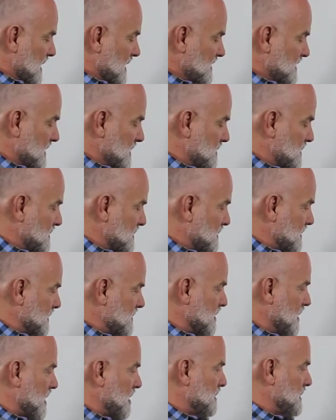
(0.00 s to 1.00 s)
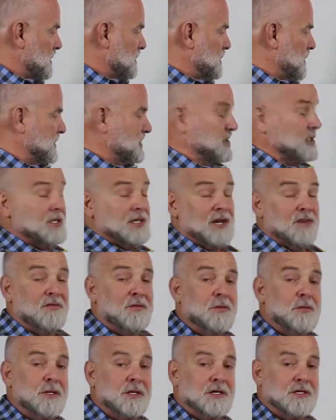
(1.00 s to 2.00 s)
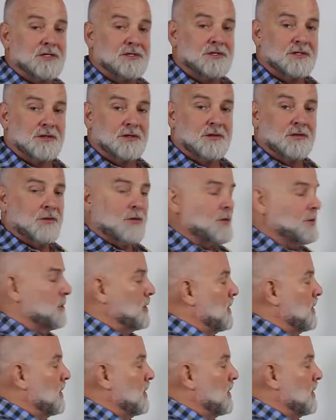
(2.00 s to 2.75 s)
Symptoms are common but should never be considered normal.